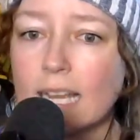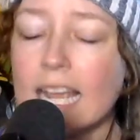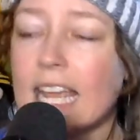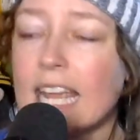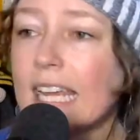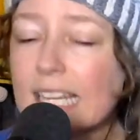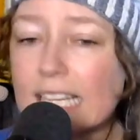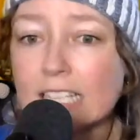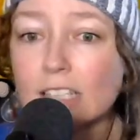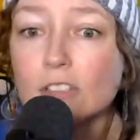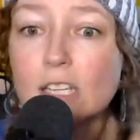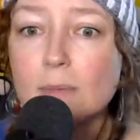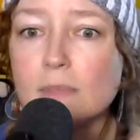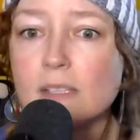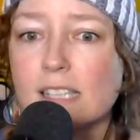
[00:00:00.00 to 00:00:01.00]
He killed
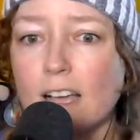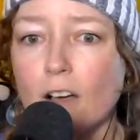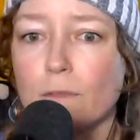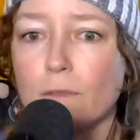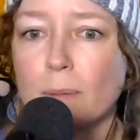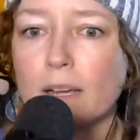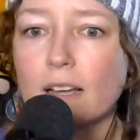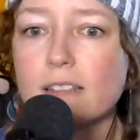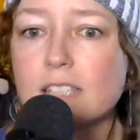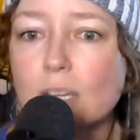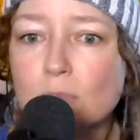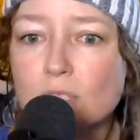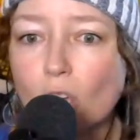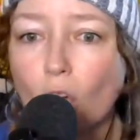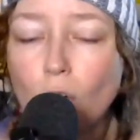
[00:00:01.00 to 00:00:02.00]
himself because he
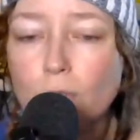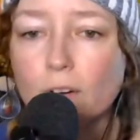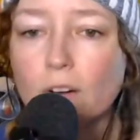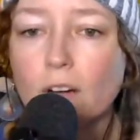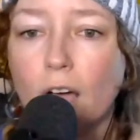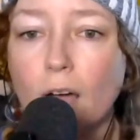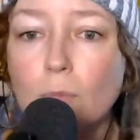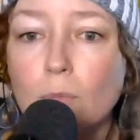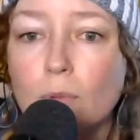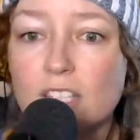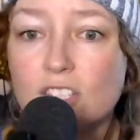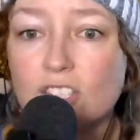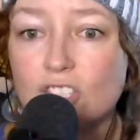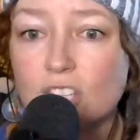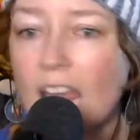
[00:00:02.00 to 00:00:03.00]
was overcome with
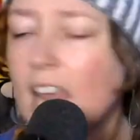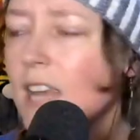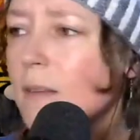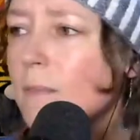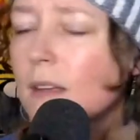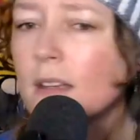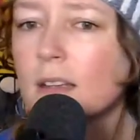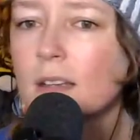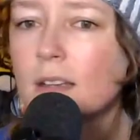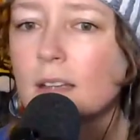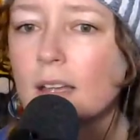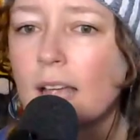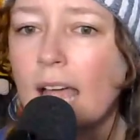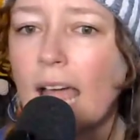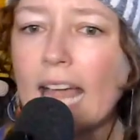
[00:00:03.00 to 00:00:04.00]
shame
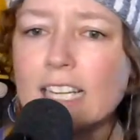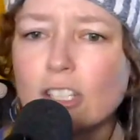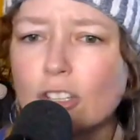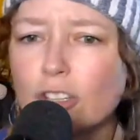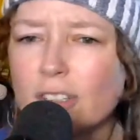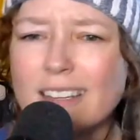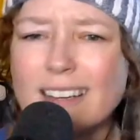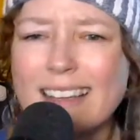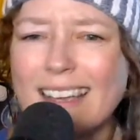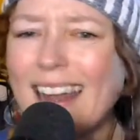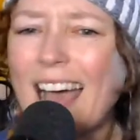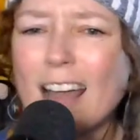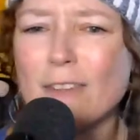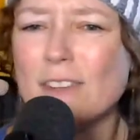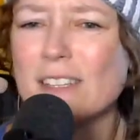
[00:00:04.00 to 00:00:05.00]
and couldn't get
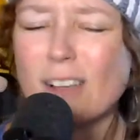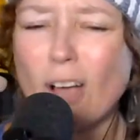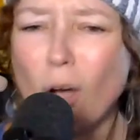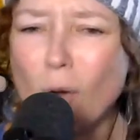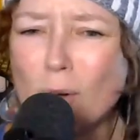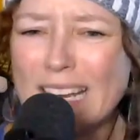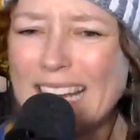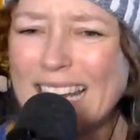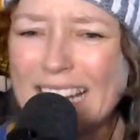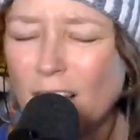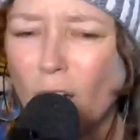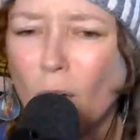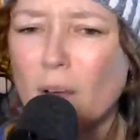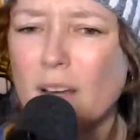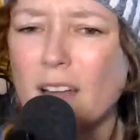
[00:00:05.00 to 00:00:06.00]
out of his own
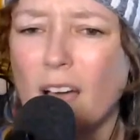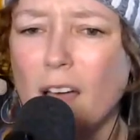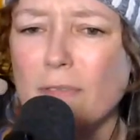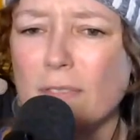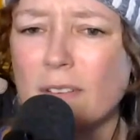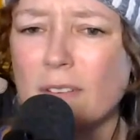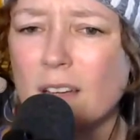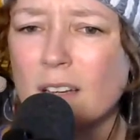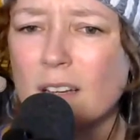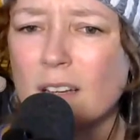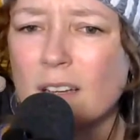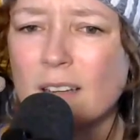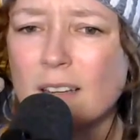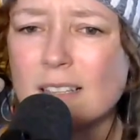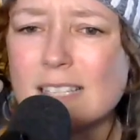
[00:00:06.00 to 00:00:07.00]
ego enough
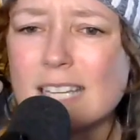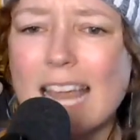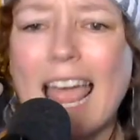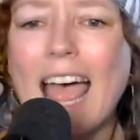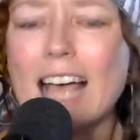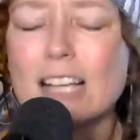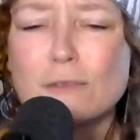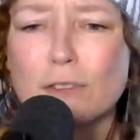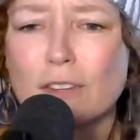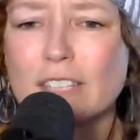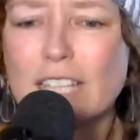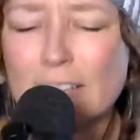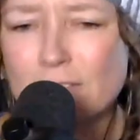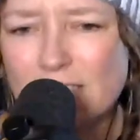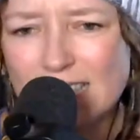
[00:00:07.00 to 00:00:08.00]
to ask
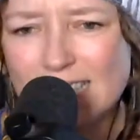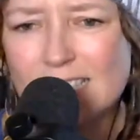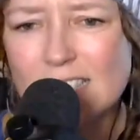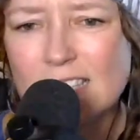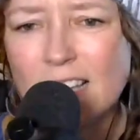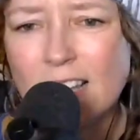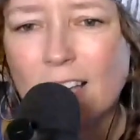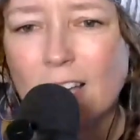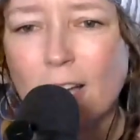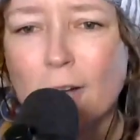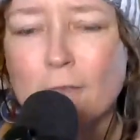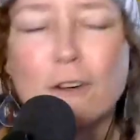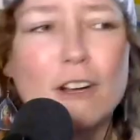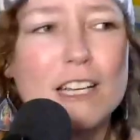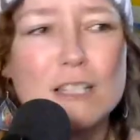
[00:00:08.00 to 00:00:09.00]
forgiveness
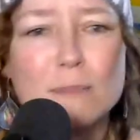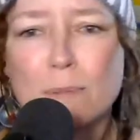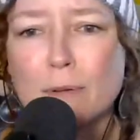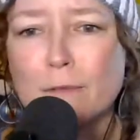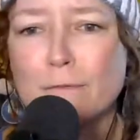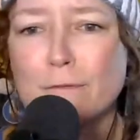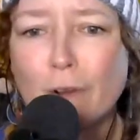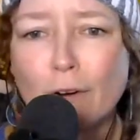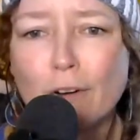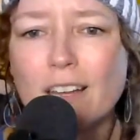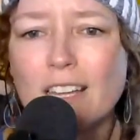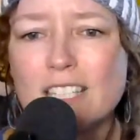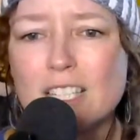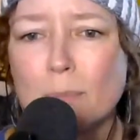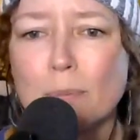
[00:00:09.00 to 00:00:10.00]
for his
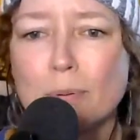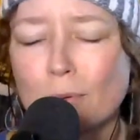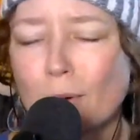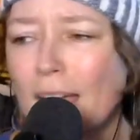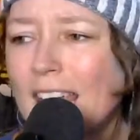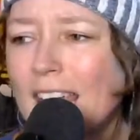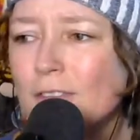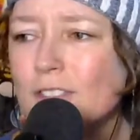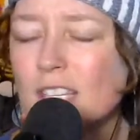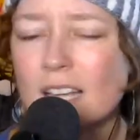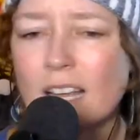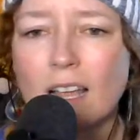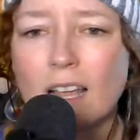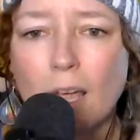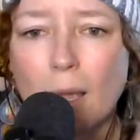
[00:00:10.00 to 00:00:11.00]
perverted, depraved
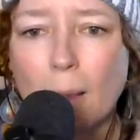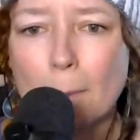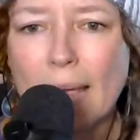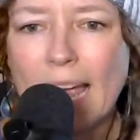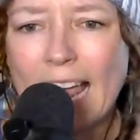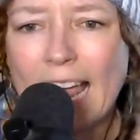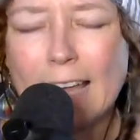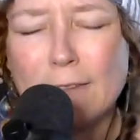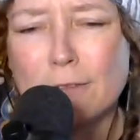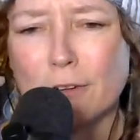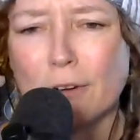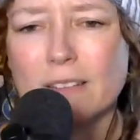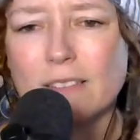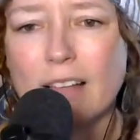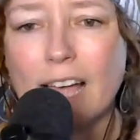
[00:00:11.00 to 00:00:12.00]

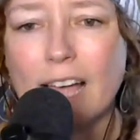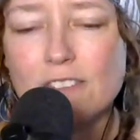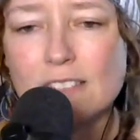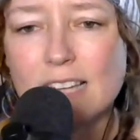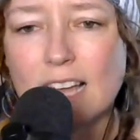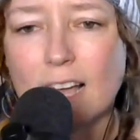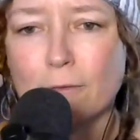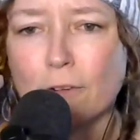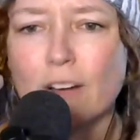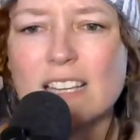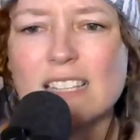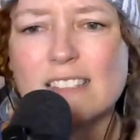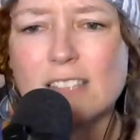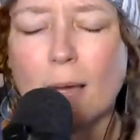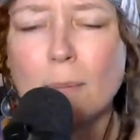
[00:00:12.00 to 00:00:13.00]
behavior and lifestyle, for
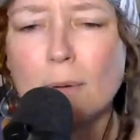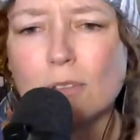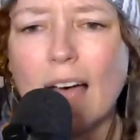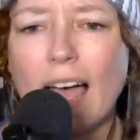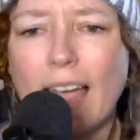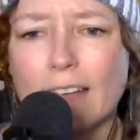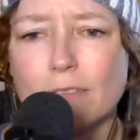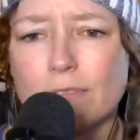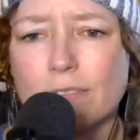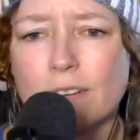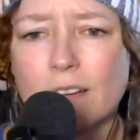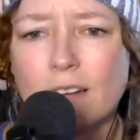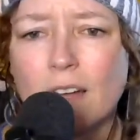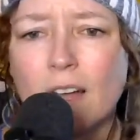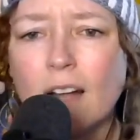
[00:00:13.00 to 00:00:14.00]
his double life.
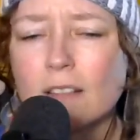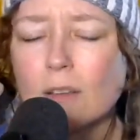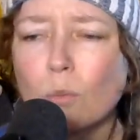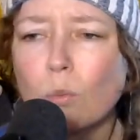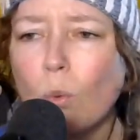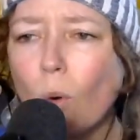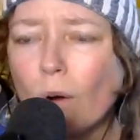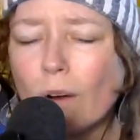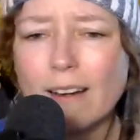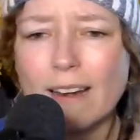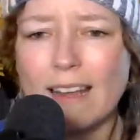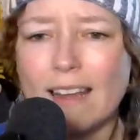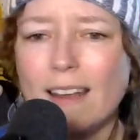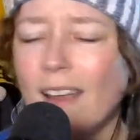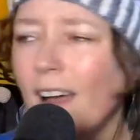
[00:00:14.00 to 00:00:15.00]
The
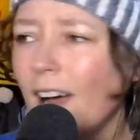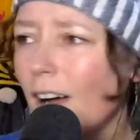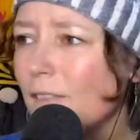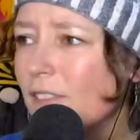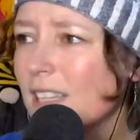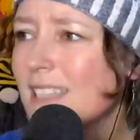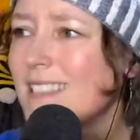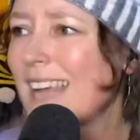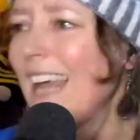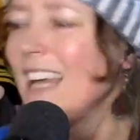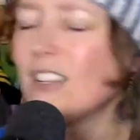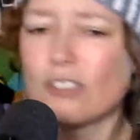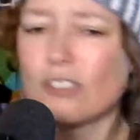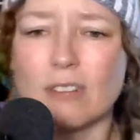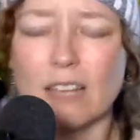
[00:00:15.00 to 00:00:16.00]
warning of the
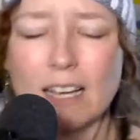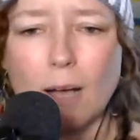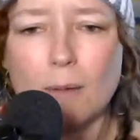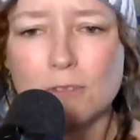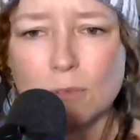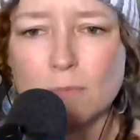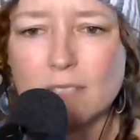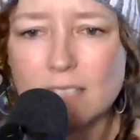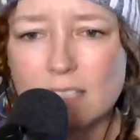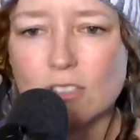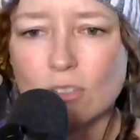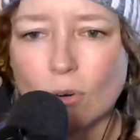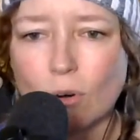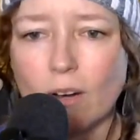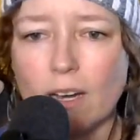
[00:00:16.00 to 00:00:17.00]
danger that comes from this
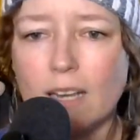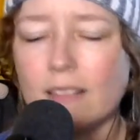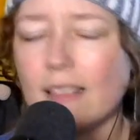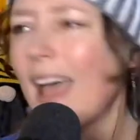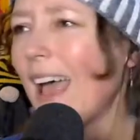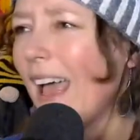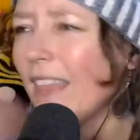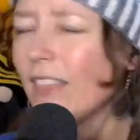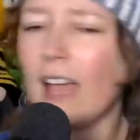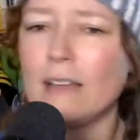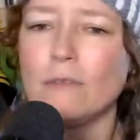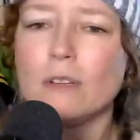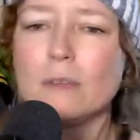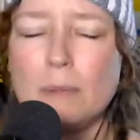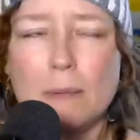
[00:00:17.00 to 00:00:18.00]
story, that
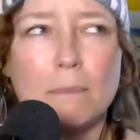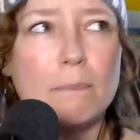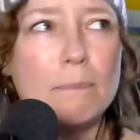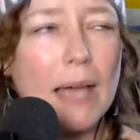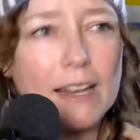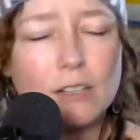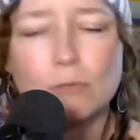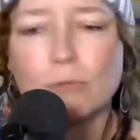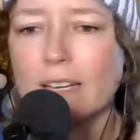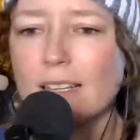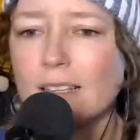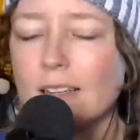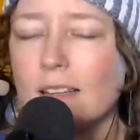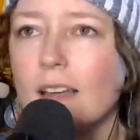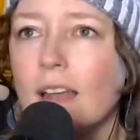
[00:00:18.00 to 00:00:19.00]
headline would be better
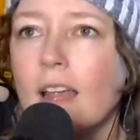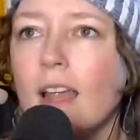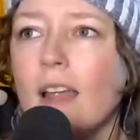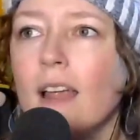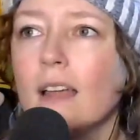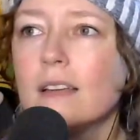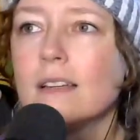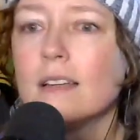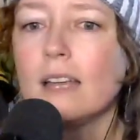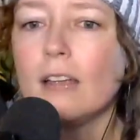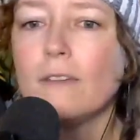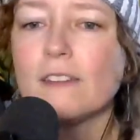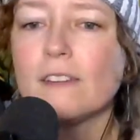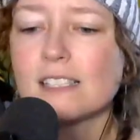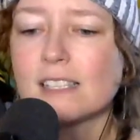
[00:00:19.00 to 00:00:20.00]
written
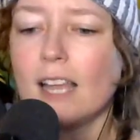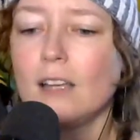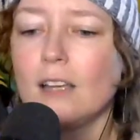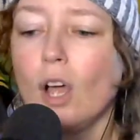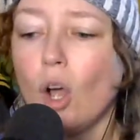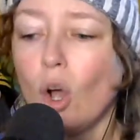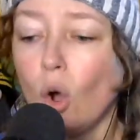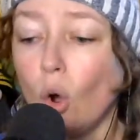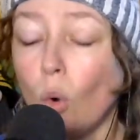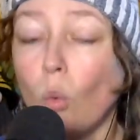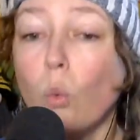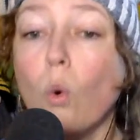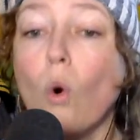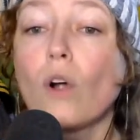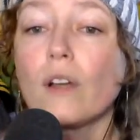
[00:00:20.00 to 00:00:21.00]
if it said,
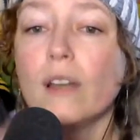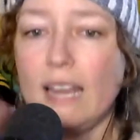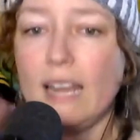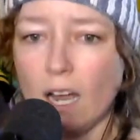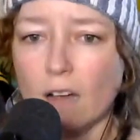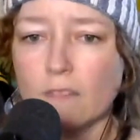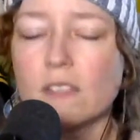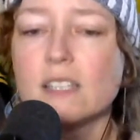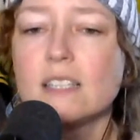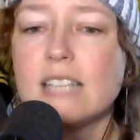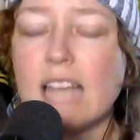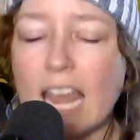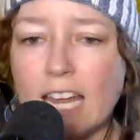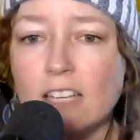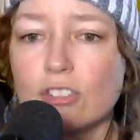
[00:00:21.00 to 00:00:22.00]
"Warning of the
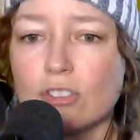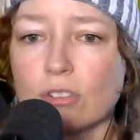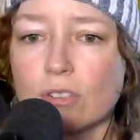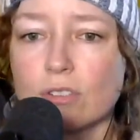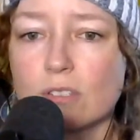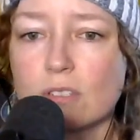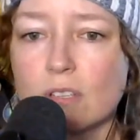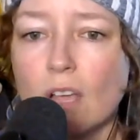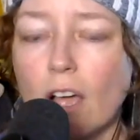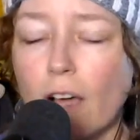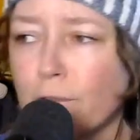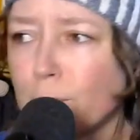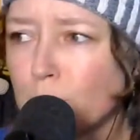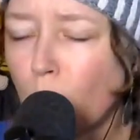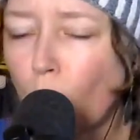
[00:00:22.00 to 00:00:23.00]
dangers
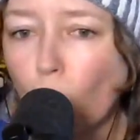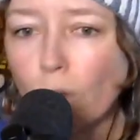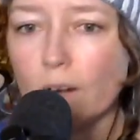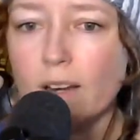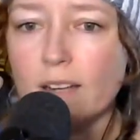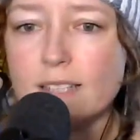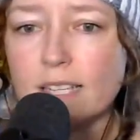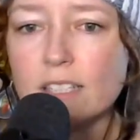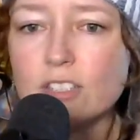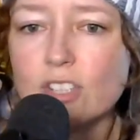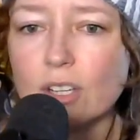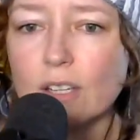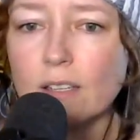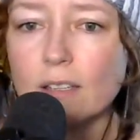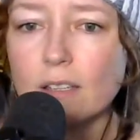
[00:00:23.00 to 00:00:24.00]
of porn
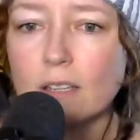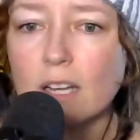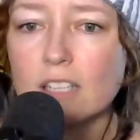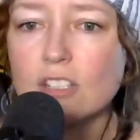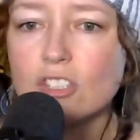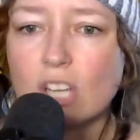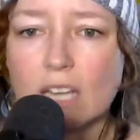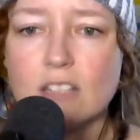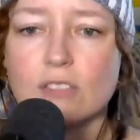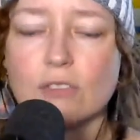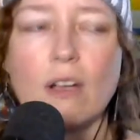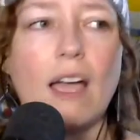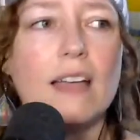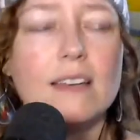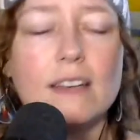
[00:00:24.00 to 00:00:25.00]
addiction,
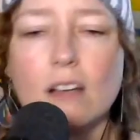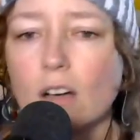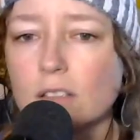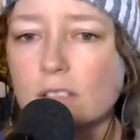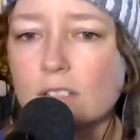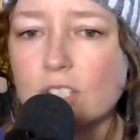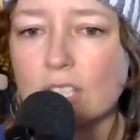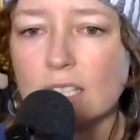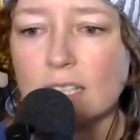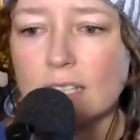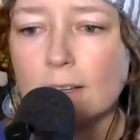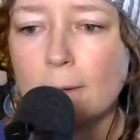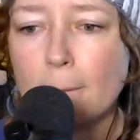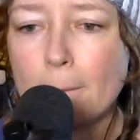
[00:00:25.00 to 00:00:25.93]
gender ideology,